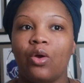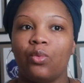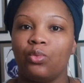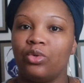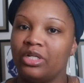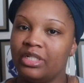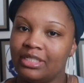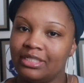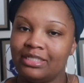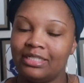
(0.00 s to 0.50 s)

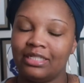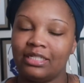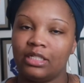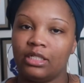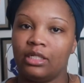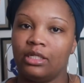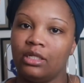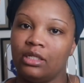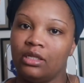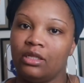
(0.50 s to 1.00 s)
really
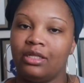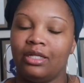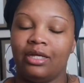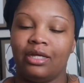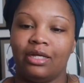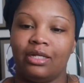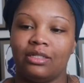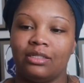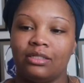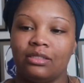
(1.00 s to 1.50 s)
didn't get
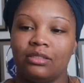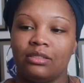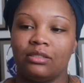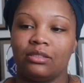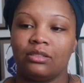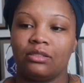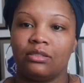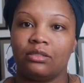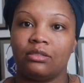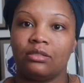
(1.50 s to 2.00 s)
that
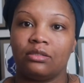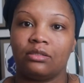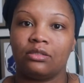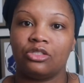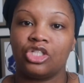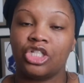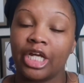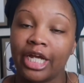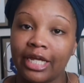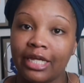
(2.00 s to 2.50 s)

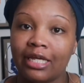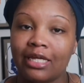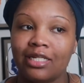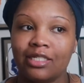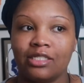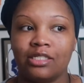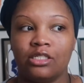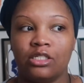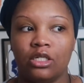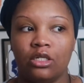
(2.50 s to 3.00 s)

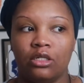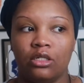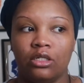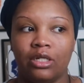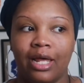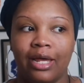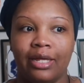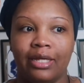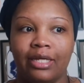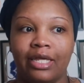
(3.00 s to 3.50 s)
chance to
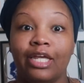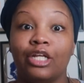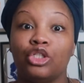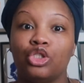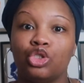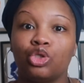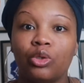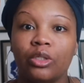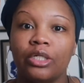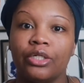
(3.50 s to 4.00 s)
like
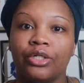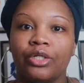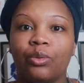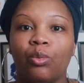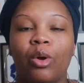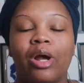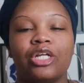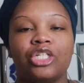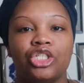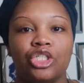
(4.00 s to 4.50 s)
enjoy her
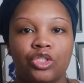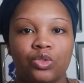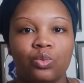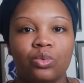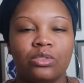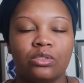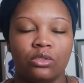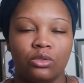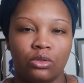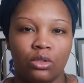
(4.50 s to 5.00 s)
while she
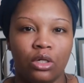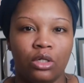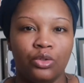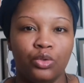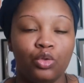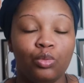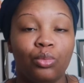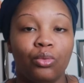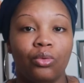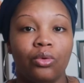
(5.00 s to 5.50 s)
was a
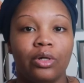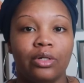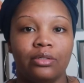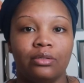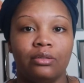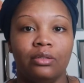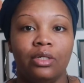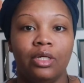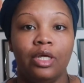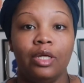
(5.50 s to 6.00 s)
newborn,
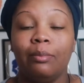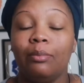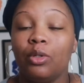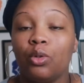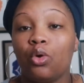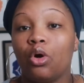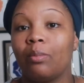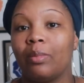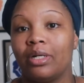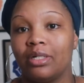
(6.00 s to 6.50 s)
me
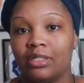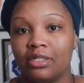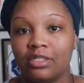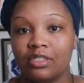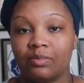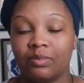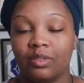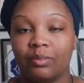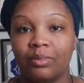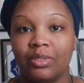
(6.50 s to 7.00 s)
or my
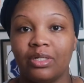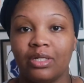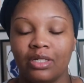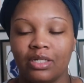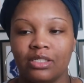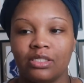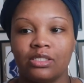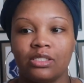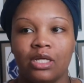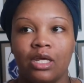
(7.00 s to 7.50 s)
husband,
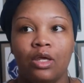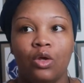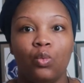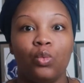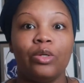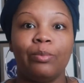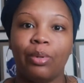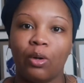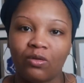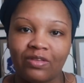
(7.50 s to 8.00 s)
because
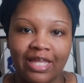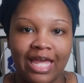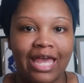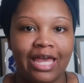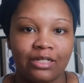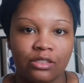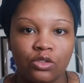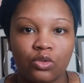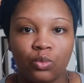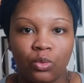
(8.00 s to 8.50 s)
we both
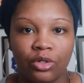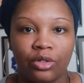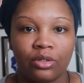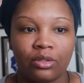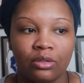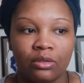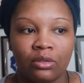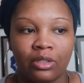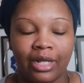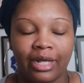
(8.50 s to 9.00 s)
had to
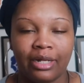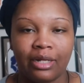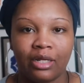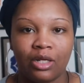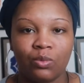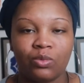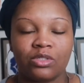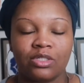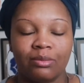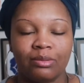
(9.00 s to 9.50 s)
work. Like,
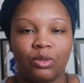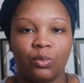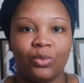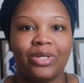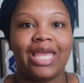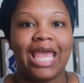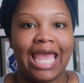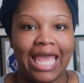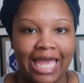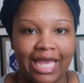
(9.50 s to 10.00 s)
it was something
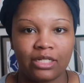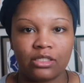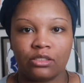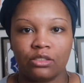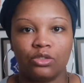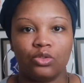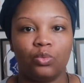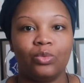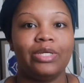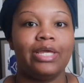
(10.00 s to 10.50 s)
we had to
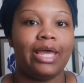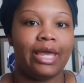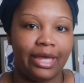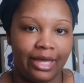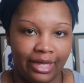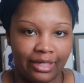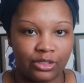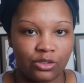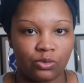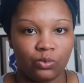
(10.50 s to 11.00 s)
do. We
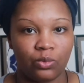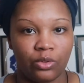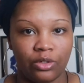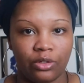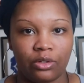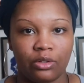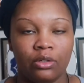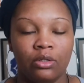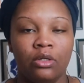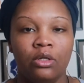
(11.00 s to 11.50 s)
had to work,